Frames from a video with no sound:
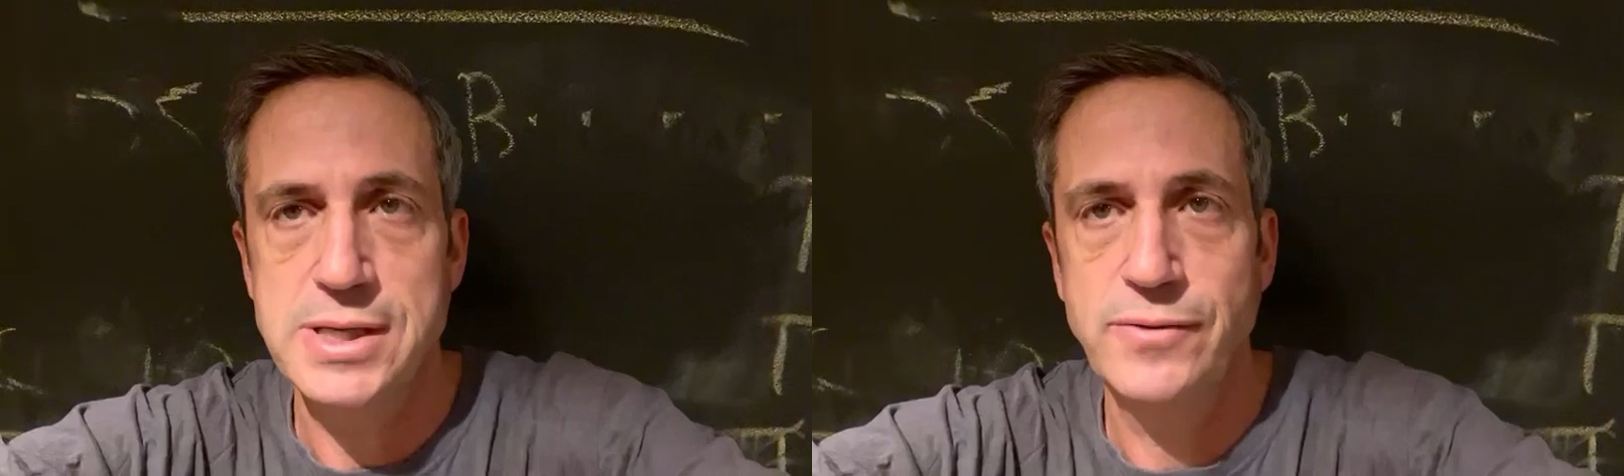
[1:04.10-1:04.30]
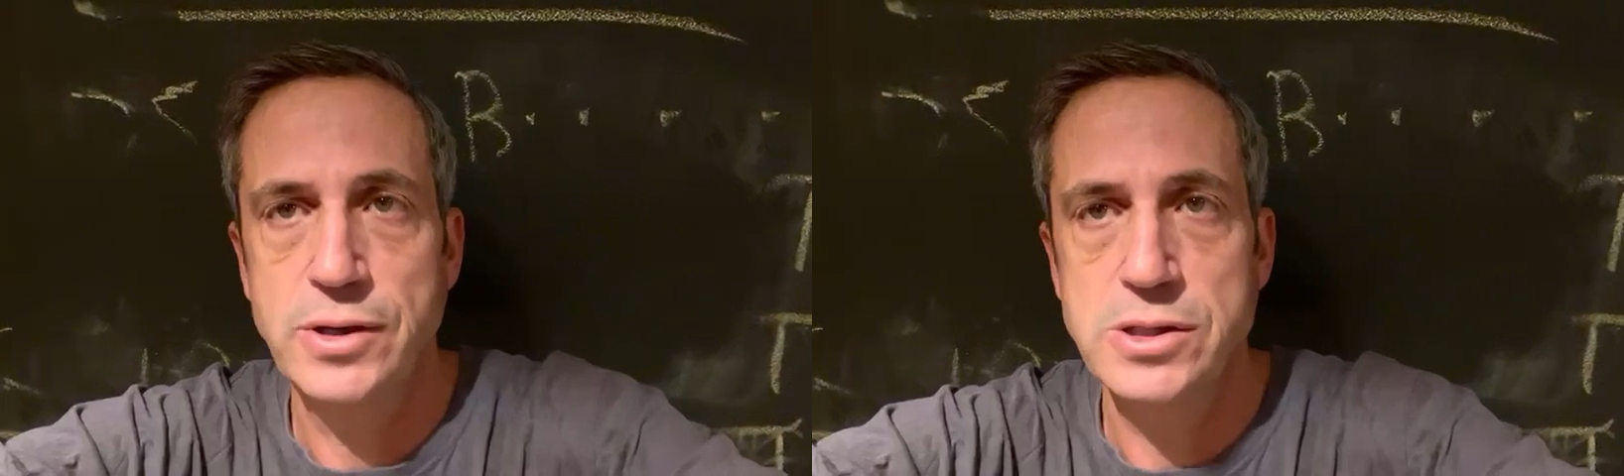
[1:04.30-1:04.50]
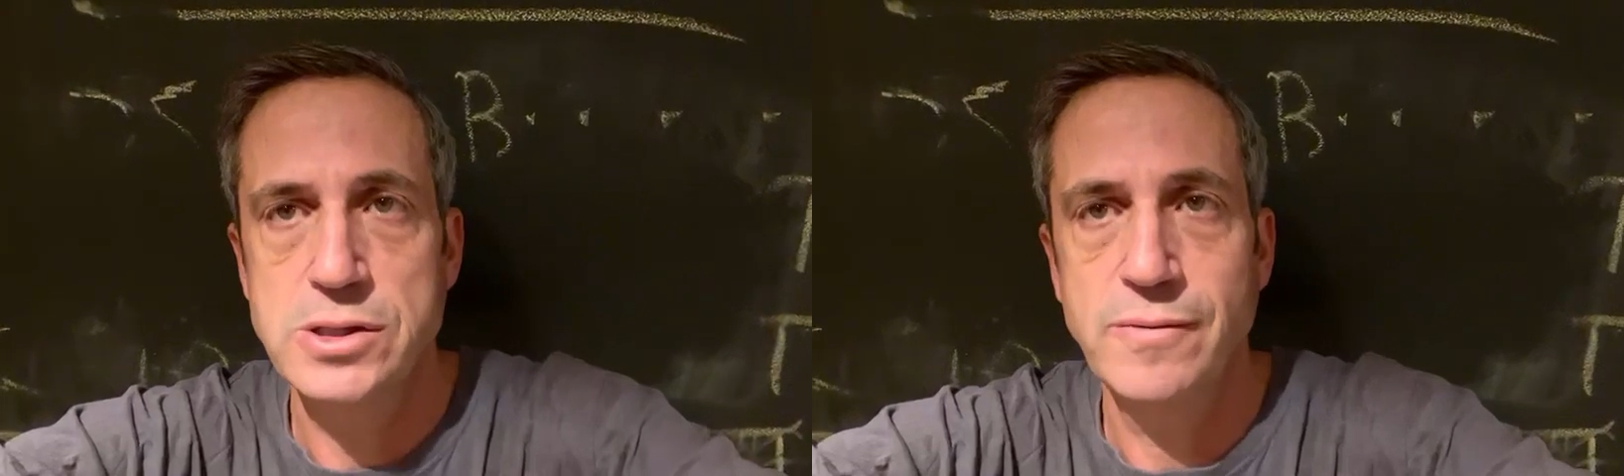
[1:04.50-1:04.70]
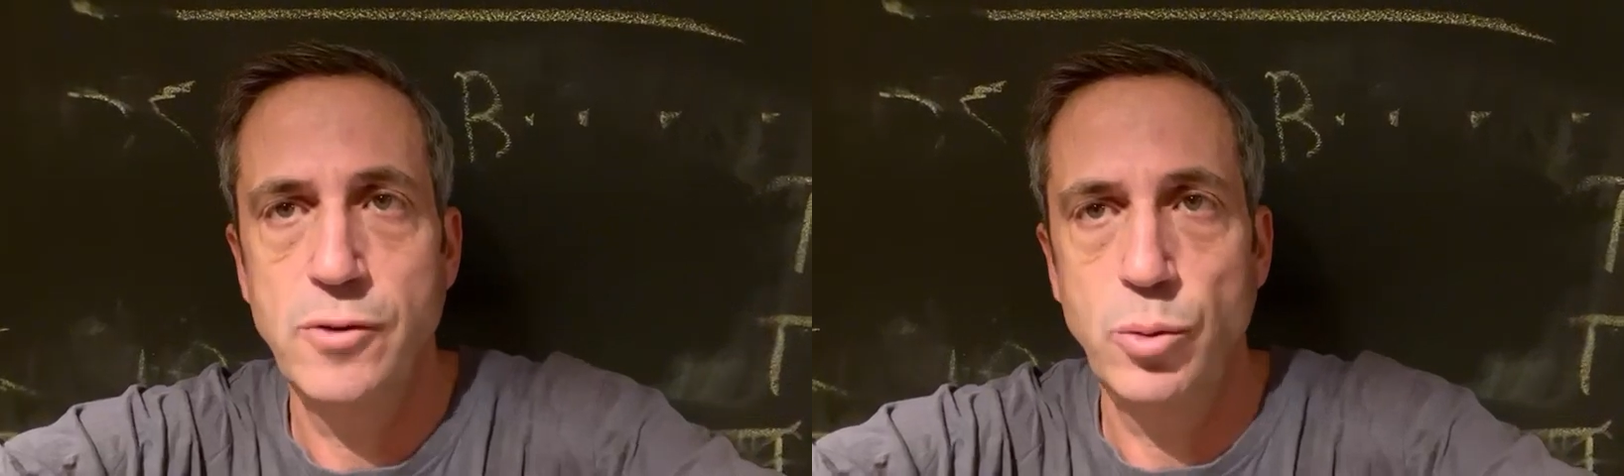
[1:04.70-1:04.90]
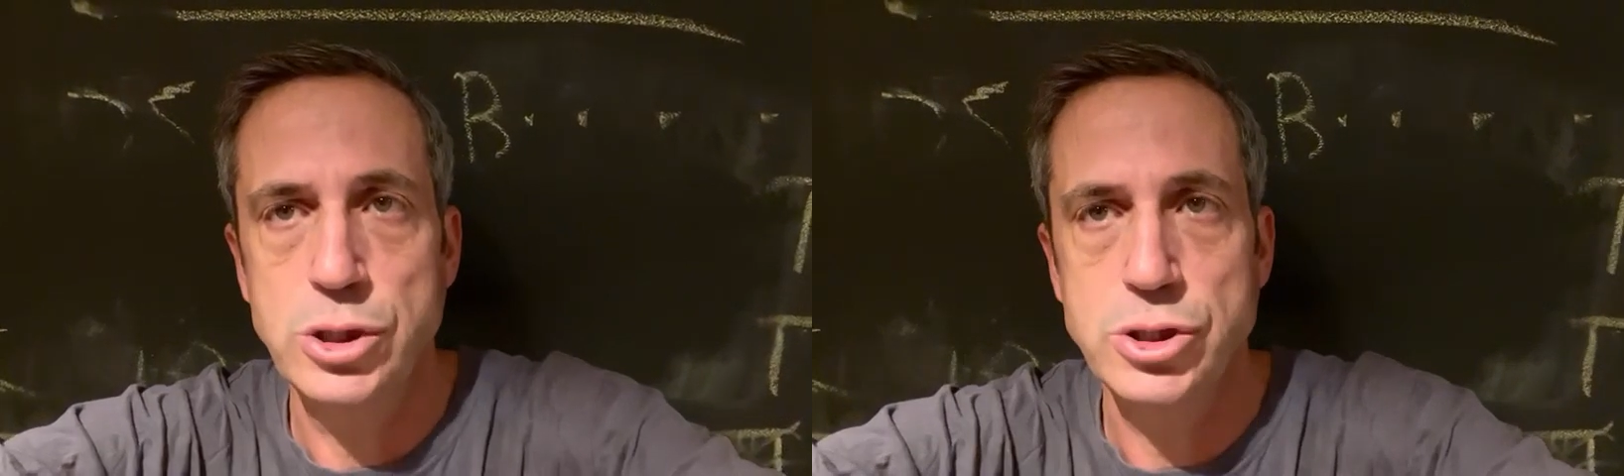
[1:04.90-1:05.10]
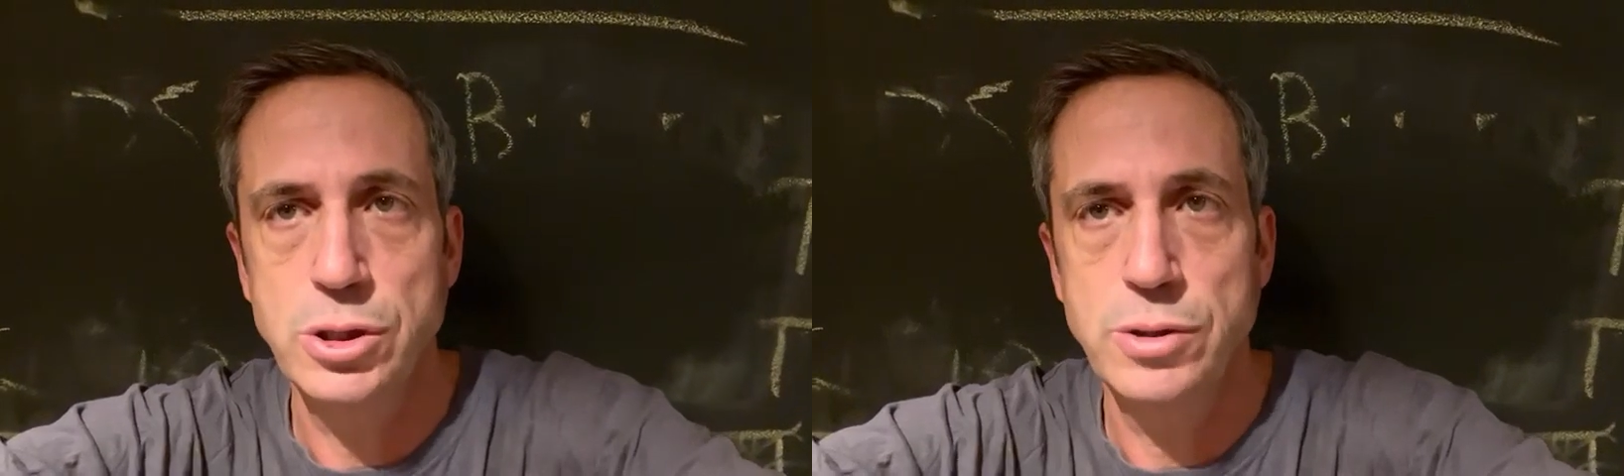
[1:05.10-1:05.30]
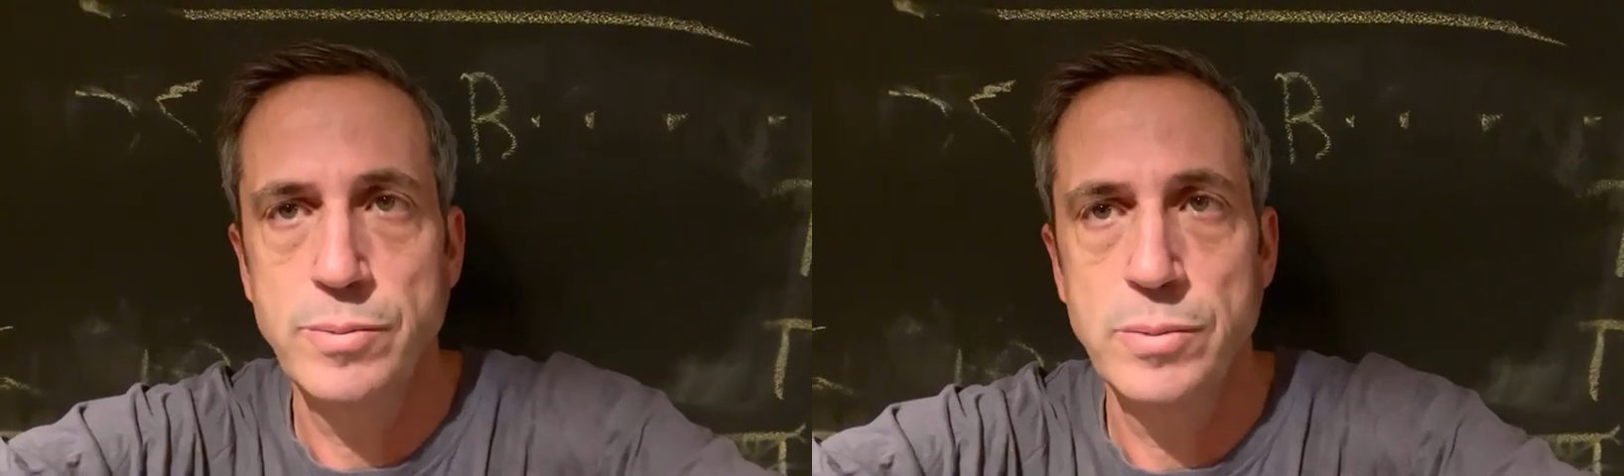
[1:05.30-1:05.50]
evidence of the witch hunt.